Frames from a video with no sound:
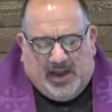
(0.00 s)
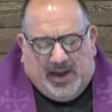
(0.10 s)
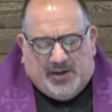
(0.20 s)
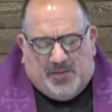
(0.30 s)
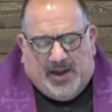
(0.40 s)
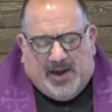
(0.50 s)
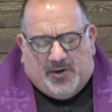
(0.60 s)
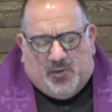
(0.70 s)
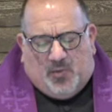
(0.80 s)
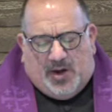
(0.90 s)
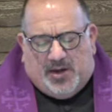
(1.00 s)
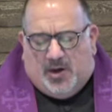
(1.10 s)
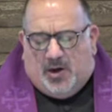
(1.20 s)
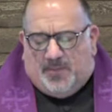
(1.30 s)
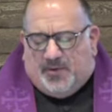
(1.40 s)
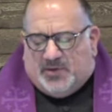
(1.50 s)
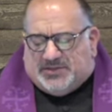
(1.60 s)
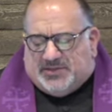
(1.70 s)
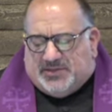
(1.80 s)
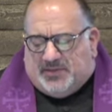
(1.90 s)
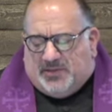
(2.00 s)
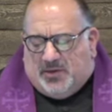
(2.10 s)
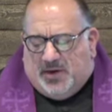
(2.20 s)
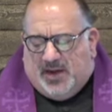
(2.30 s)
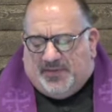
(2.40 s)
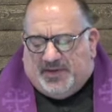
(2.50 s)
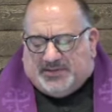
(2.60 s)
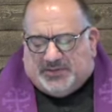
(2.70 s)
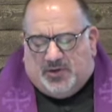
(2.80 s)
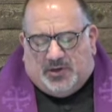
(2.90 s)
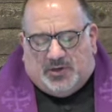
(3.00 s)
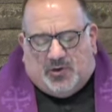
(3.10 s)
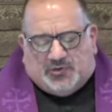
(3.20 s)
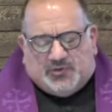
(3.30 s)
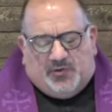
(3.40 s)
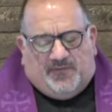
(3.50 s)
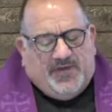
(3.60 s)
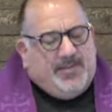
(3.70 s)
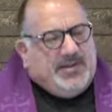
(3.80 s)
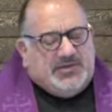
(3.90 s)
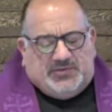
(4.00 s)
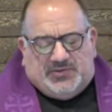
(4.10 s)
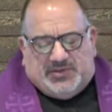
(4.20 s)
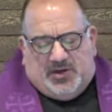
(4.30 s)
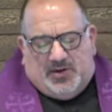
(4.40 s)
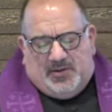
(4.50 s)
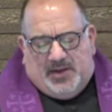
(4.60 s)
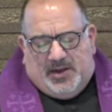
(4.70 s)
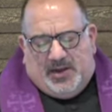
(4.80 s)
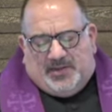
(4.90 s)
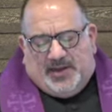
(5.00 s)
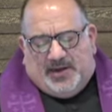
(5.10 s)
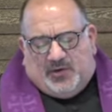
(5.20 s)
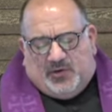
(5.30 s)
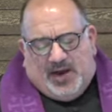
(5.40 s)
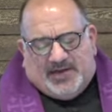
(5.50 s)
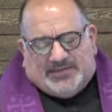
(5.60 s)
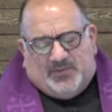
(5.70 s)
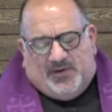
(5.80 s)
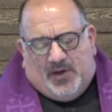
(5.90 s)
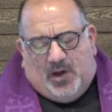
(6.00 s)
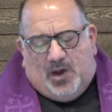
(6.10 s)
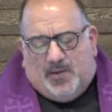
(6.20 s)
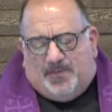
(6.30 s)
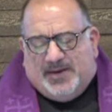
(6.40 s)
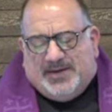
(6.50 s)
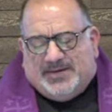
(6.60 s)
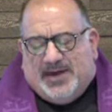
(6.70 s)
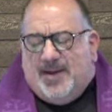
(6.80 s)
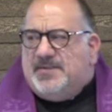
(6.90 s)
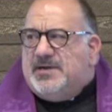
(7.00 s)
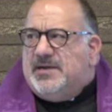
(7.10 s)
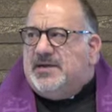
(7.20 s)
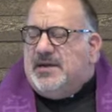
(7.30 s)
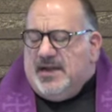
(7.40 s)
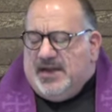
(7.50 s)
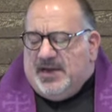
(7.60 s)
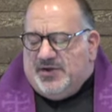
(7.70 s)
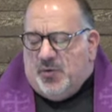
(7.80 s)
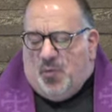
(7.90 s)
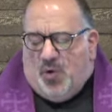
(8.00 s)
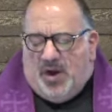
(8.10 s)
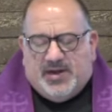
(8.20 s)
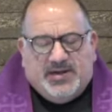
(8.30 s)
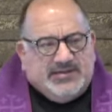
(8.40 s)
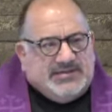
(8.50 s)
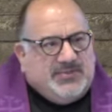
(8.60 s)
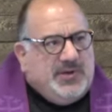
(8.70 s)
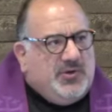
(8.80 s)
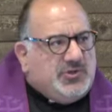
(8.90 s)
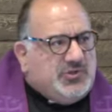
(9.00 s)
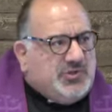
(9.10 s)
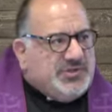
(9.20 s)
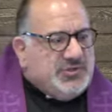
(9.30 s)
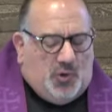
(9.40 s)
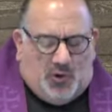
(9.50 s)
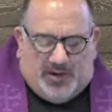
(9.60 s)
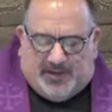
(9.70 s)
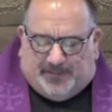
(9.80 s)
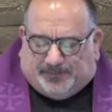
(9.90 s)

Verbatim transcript: And no matter what our personal ethics or our cultural or family histories are, that in Christ we've all been adopted into one spiritual story.